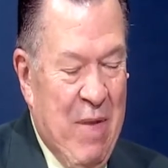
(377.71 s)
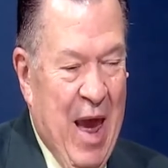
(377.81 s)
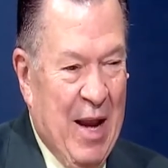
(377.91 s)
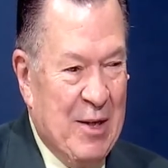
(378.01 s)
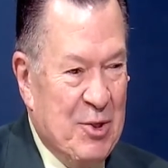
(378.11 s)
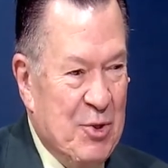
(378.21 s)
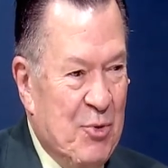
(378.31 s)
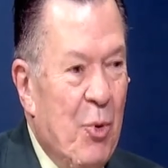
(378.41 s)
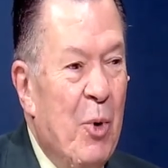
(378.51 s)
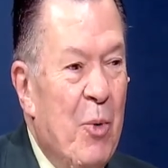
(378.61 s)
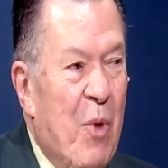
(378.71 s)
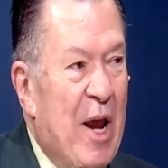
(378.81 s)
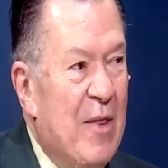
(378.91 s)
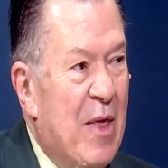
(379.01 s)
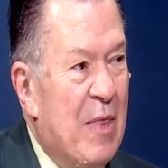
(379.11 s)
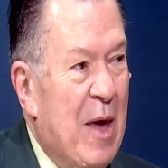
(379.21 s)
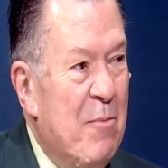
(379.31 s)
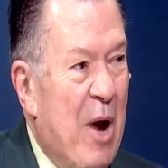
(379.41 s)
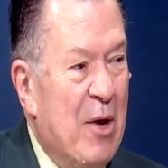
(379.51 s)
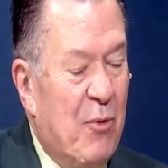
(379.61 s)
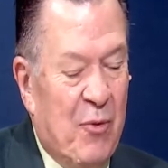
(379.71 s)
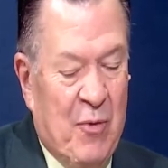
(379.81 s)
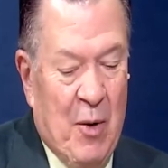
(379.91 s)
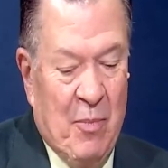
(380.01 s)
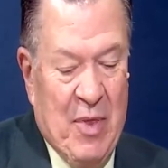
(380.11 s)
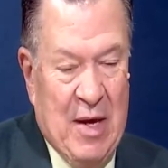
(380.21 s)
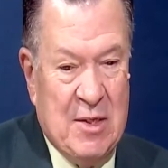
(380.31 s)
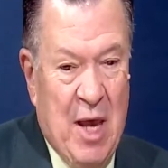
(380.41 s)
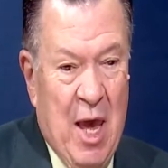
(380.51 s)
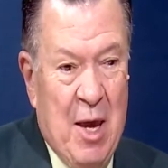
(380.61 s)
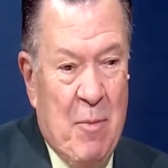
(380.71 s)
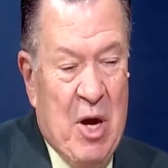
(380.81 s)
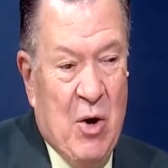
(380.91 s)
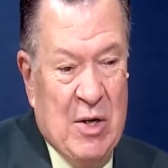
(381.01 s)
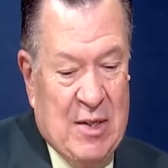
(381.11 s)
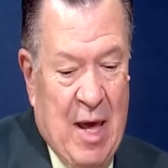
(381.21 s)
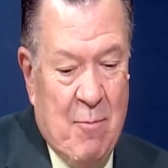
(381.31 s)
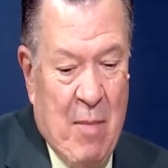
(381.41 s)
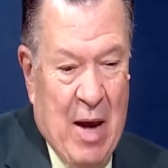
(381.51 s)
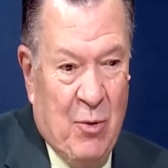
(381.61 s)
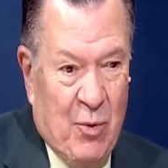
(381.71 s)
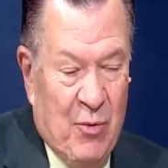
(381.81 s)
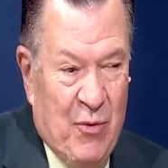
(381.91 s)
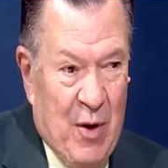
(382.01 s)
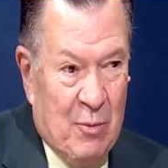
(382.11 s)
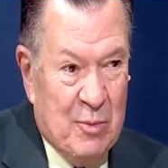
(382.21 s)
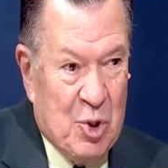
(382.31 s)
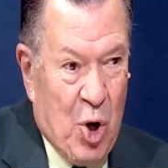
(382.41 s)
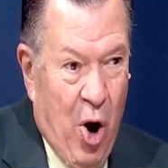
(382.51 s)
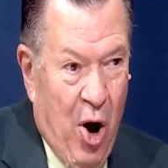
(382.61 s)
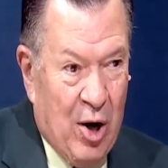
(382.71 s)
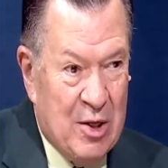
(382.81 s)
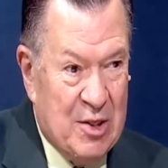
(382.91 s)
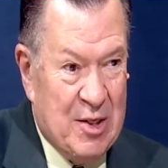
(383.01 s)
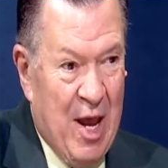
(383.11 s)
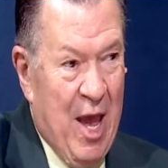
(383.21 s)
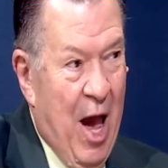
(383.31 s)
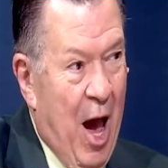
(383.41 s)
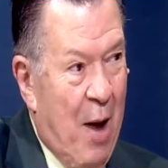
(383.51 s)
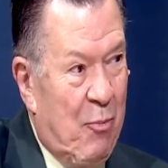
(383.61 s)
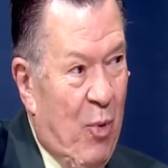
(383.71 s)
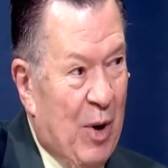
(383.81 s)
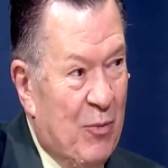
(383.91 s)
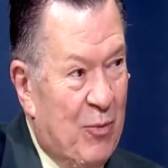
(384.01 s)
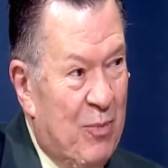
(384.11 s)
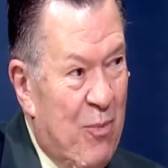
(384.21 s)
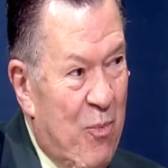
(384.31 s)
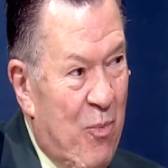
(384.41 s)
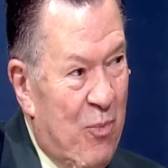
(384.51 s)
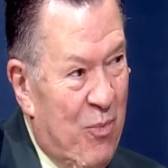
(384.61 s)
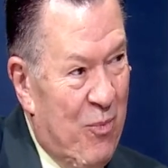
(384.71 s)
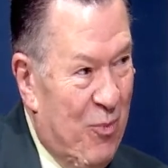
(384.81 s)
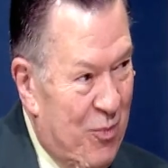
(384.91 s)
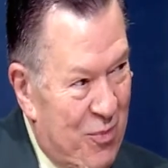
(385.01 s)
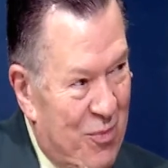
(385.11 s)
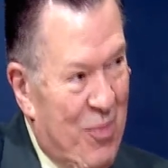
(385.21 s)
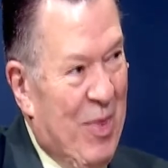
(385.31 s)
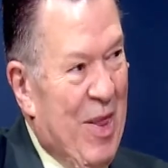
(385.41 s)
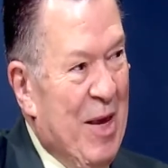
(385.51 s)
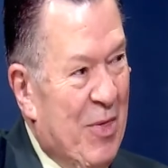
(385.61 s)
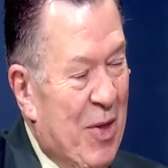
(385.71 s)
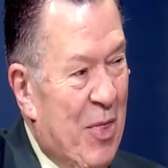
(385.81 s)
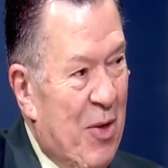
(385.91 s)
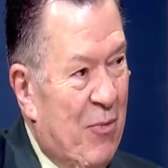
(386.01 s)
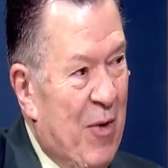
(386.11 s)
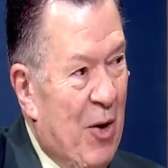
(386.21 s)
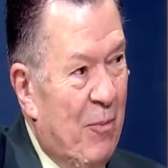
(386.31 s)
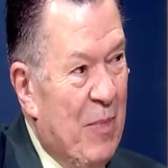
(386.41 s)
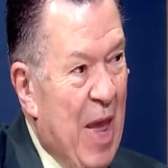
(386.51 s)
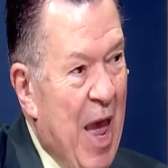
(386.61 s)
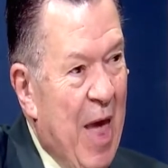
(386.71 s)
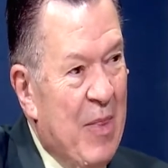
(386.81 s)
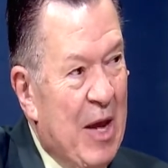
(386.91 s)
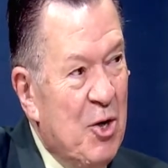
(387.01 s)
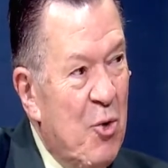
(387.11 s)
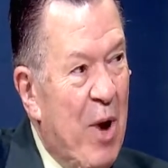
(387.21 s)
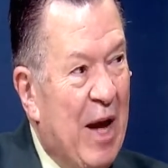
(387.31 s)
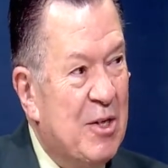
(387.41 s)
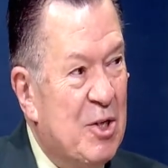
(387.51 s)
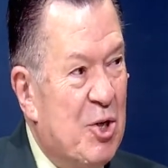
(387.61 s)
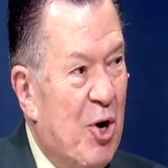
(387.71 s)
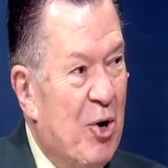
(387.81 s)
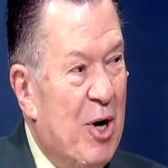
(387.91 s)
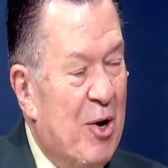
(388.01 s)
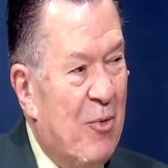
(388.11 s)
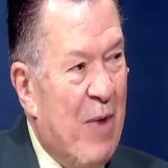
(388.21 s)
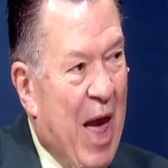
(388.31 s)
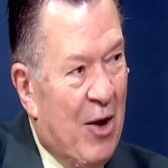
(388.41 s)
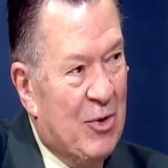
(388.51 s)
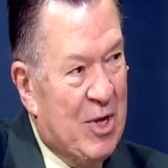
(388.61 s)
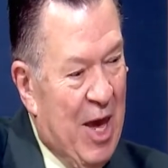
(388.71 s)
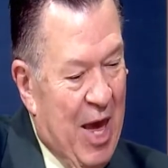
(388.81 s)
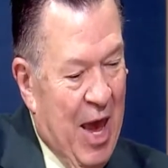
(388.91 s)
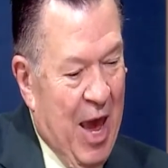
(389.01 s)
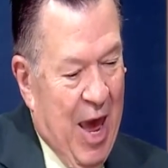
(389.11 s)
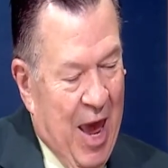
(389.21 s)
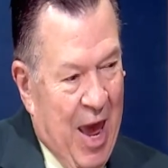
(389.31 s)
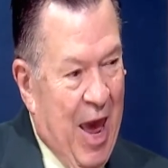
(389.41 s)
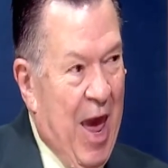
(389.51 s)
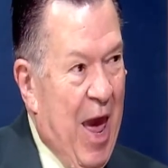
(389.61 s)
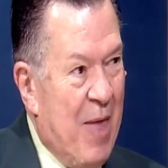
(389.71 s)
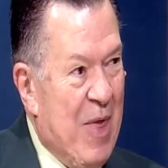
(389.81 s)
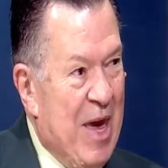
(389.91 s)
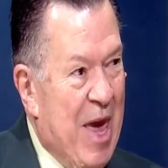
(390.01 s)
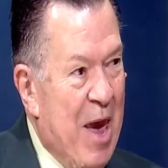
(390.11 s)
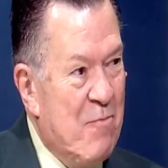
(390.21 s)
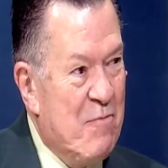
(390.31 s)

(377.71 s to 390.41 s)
had a screwy way that they microfilmed things, because they microfilmed cards up one length of the film, and then you had to turn it around, and they came